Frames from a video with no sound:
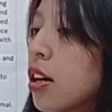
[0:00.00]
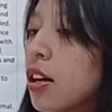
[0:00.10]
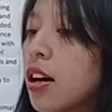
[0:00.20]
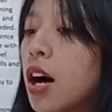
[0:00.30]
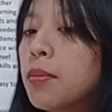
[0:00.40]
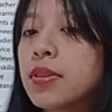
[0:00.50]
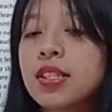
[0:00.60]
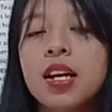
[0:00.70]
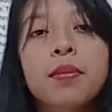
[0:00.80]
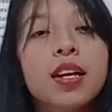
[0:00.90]

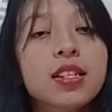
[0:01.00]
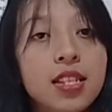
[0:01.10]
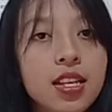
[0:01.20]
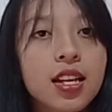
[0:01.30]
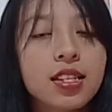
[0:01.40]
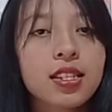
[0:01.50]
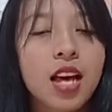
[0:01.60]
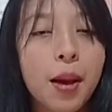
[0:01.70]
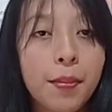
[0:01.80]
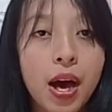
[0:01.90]
some ideas
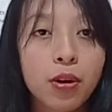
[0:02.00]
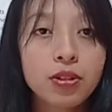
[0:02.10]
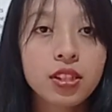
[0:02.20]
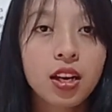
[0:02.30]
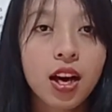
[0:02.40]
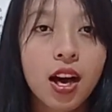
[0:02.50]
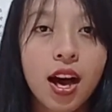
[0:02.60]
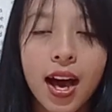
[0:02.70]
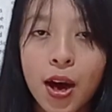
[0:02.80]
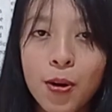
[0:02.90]
about
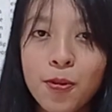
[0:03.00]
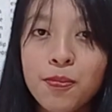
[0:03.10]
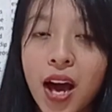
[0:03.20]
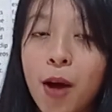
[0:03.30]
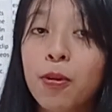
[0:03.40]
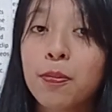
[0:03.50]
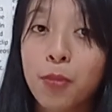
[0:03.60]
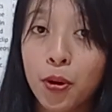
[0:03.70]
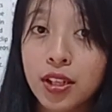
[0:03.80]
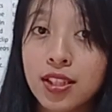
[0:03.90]
how
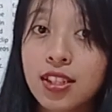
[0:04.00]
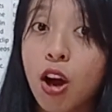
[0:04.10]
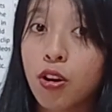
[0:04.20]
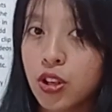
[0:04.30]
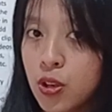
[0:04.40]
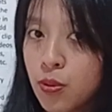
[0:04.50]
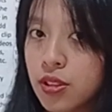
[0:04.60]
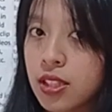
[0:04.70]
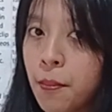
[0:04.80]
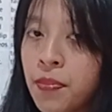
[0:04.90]
PowerPoints are
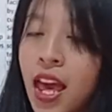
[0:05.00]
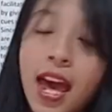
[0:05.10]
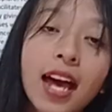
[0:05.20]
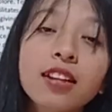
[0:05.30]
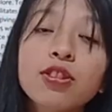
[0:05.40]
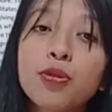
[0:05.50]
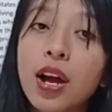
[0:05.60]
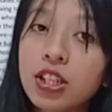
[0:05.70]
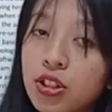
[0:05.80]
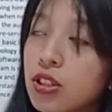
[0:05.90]
used. And the
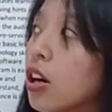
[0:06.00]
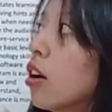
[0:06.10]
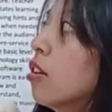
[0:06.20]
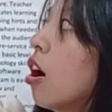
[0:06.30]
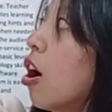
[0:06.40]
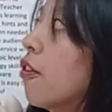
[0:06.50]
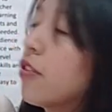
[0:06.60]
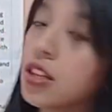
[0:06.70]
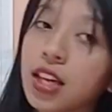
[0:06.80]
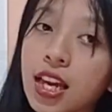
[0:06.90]
rationale
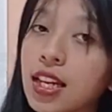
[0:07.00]
of gaining